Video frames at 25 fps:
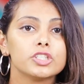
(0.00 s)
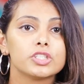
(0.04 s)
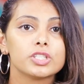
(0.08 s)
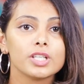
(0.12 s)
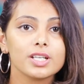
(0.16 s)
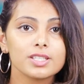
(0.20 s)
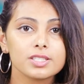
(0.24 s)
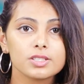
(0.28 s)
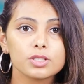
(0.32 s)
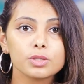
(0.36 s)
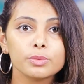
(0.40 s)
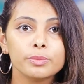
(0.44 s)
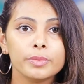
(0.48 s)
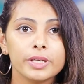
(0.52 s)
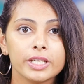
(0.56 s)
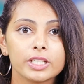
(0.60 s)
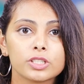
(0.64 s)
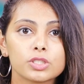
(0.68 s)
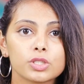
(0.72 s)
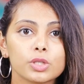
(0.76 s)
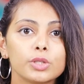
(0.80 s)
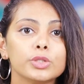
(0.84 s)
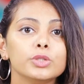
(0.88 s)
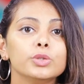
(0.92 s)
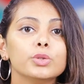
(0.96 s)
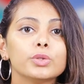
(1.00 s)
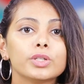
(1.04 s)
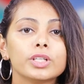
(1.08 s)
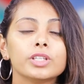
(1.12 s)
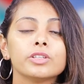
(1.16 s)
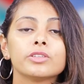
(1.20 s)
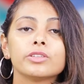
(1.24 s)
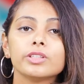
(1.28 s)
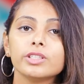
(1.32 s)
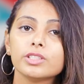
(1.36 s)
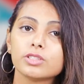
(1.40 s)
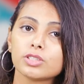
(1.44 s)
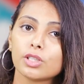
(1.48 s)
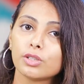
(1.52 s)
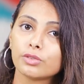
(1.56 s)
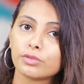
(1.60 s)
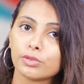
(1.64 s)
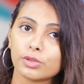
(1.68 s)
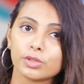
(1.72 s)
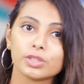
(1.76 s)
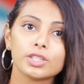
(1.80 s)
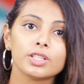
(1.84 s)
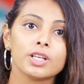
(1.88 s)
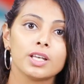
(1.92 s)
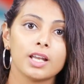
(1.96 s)
just to make sure you can reach out
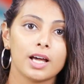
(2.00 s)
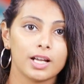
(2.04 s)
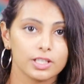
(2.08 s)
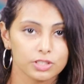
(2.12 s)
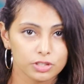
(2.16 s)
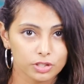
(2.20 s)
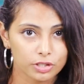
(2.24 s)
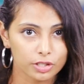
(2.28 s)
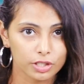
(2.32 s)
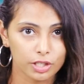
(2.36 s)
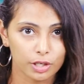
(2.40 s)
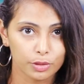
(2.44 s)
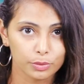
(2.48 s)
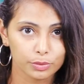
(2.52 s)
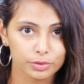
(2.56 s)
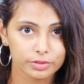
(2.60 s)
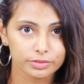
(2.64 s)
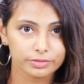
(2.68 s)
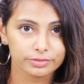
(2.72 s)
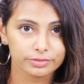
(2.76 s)
for the larger crowd.